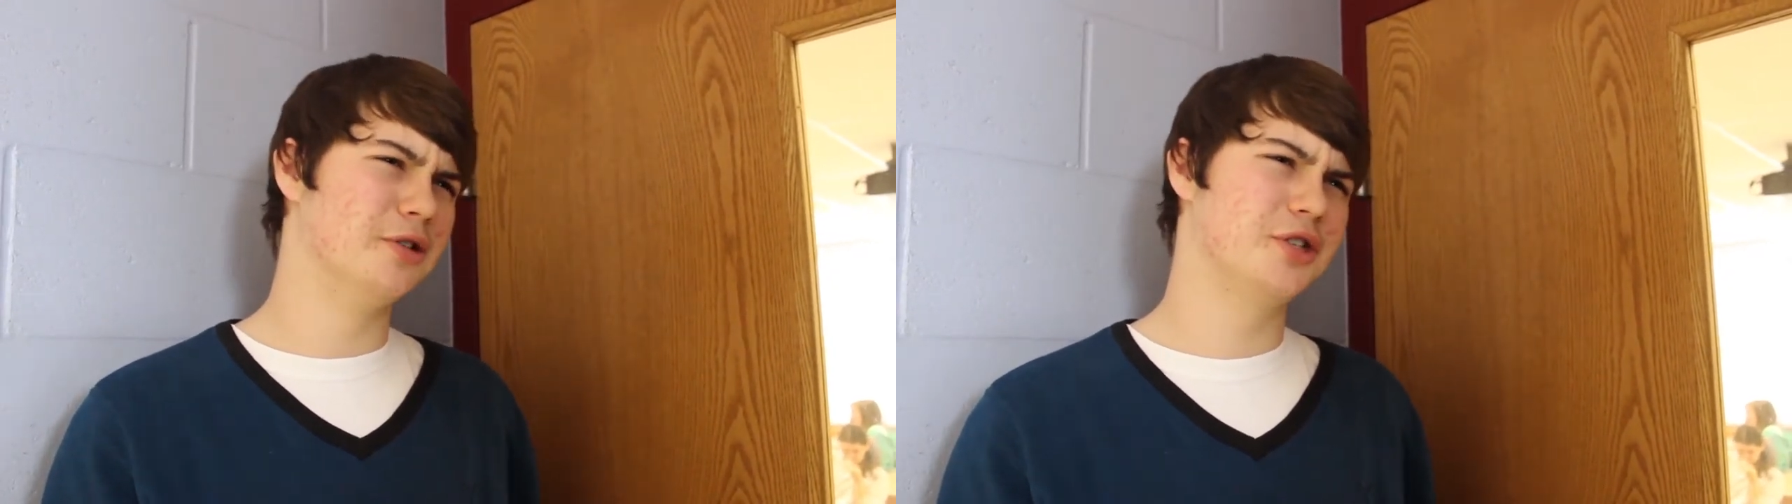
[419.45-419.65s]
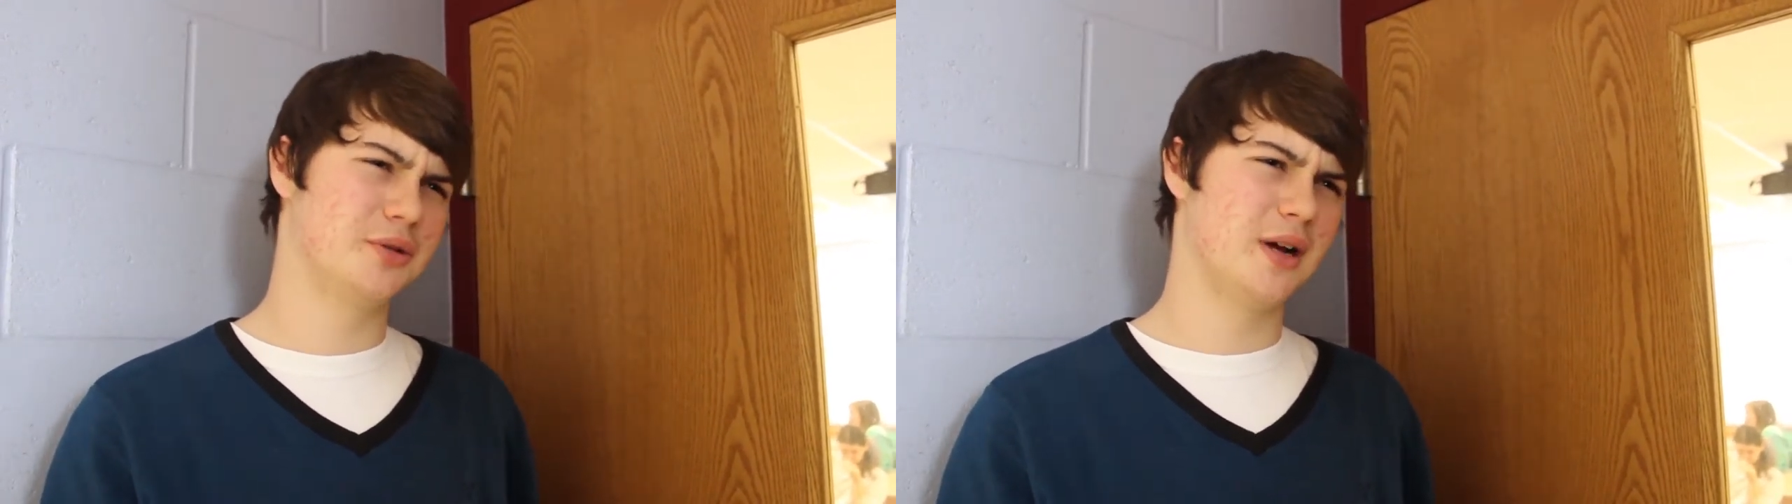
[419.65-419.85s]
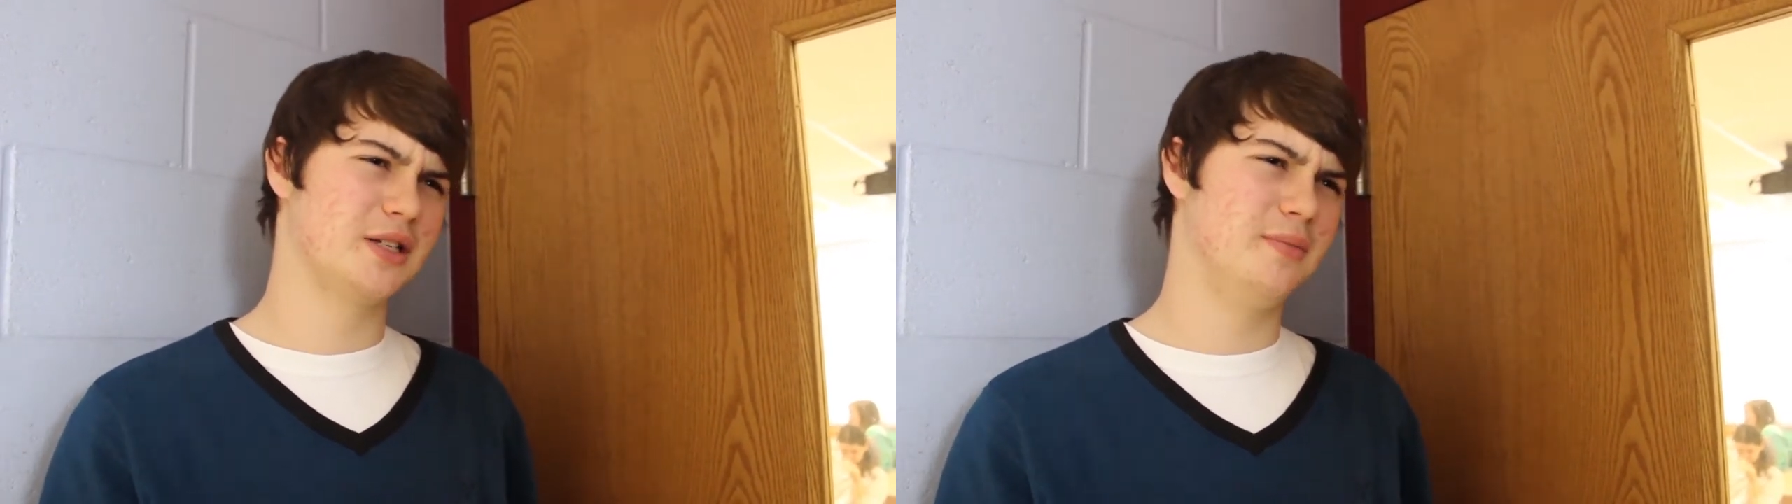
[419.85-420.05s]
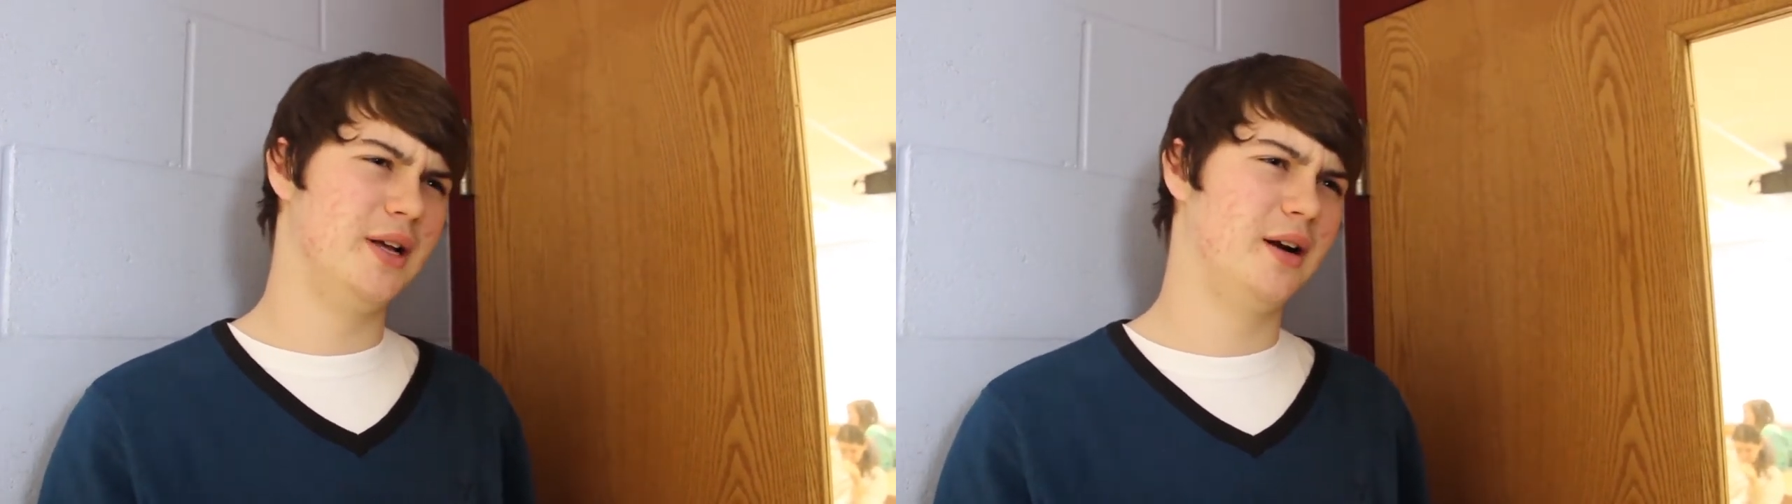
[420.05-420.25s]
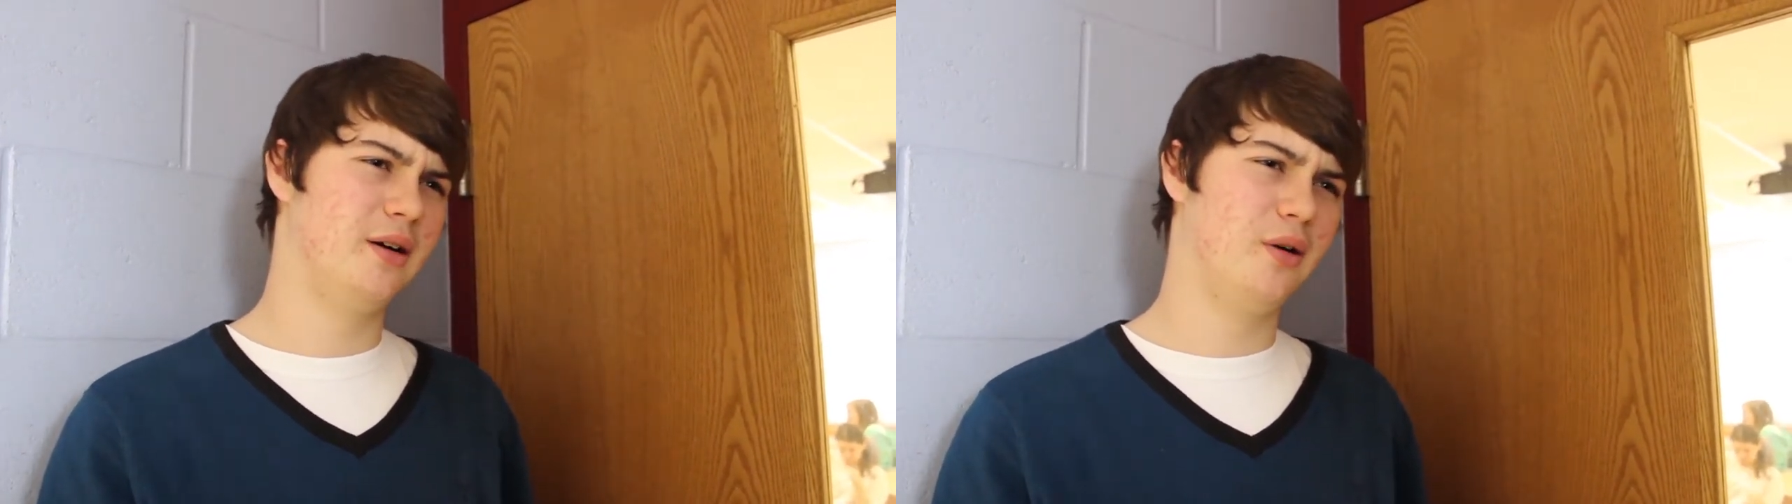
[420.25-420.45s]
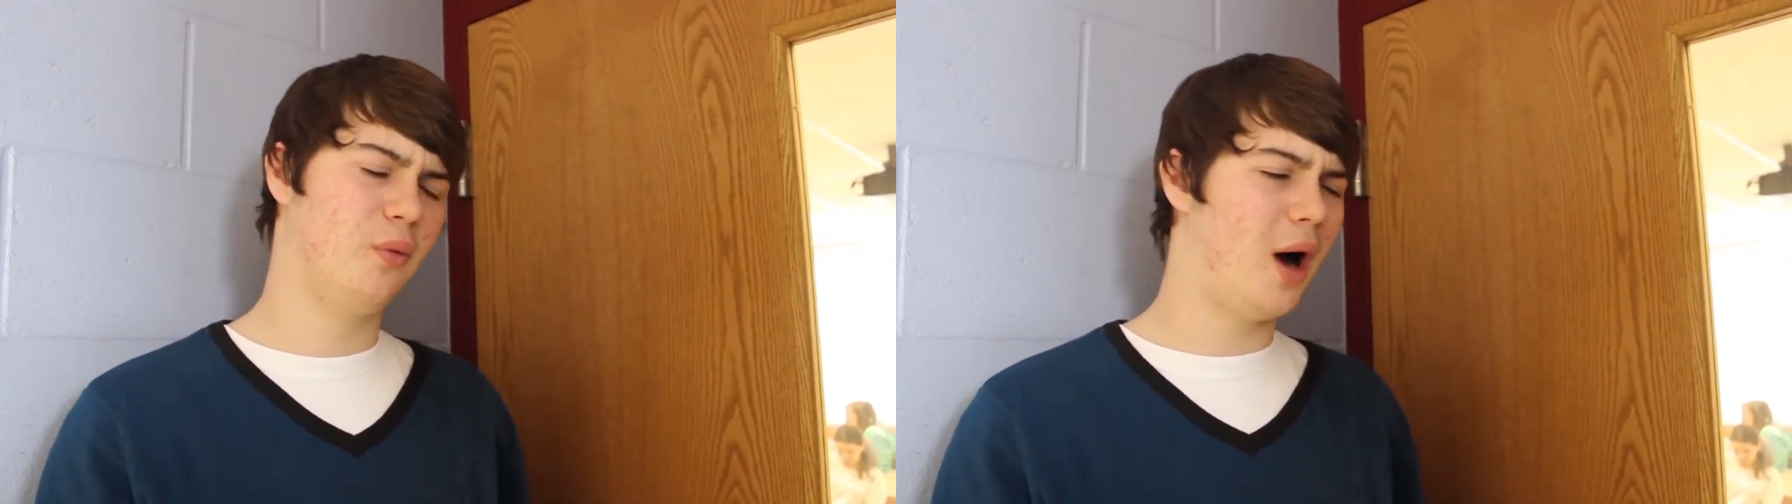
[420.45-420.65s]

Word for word: your stress meter.